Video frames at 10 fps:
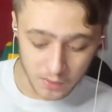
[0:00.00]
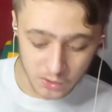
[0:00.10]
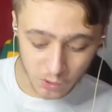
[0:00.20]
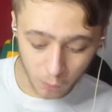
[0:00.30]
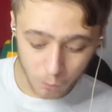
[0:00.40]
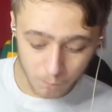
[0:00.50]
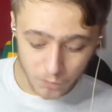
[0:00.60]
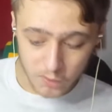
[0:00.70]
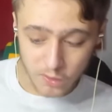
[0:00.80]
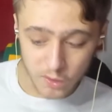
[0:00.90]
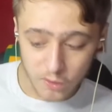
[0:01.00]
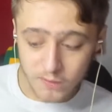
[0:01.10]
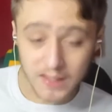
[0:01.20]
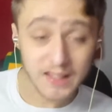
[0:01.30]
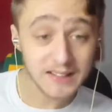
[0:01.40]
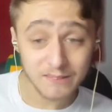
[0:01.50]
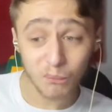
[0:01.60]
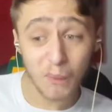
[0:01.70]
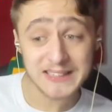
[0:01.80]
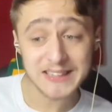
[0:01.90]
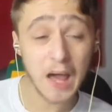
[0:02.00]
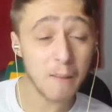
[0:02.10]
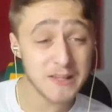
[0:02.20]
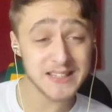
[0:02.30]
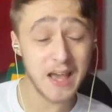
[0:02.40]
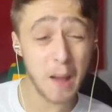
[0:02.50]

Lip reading: So, do you think West Ham is